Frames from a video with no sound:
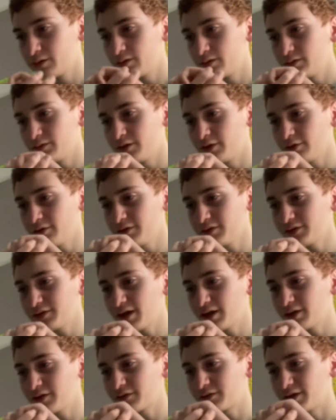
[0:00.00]
There is a
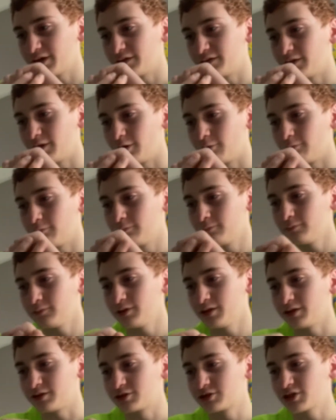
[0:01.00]
downside though.
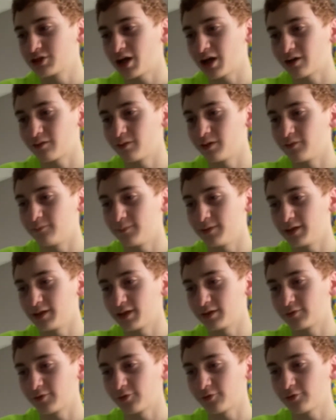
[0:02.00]
It's Shockwave, meaning
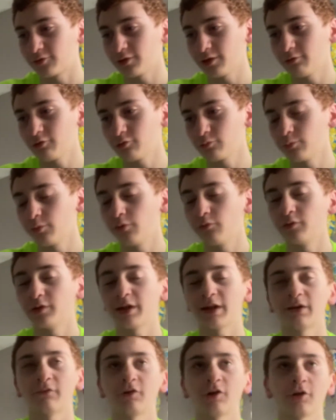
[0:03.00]
it's the slowest movement out
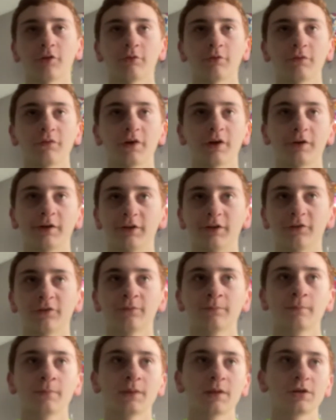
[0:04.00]
of all three variants.
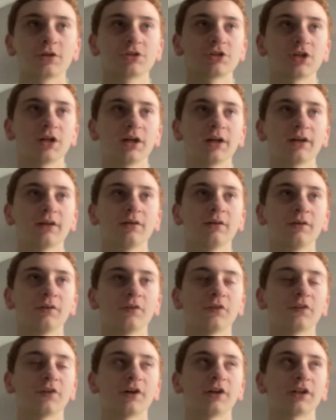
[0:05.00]
Shock,
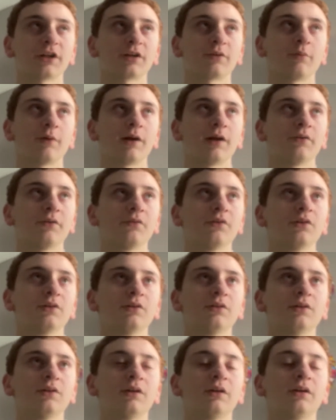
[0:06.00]
Sonic Wave,
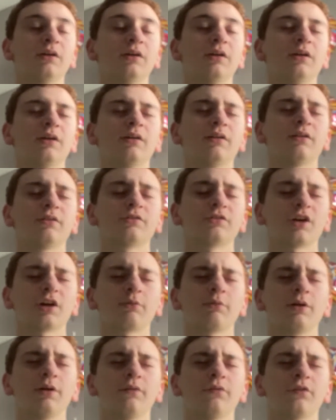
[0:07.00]

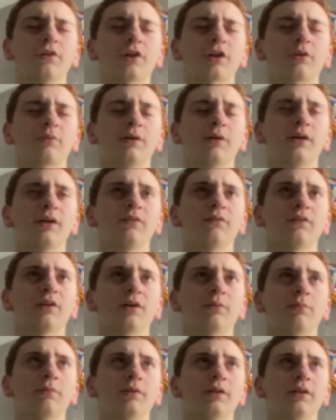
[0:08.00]
Shockwave, Sonic Wave, and I
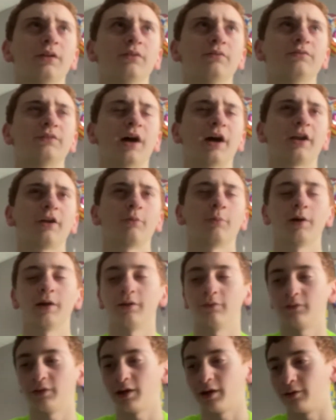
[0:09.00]
believe Dino
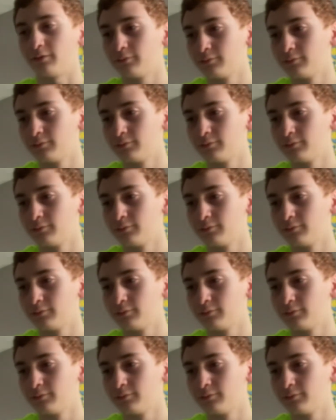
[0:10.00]
Wave, yeah.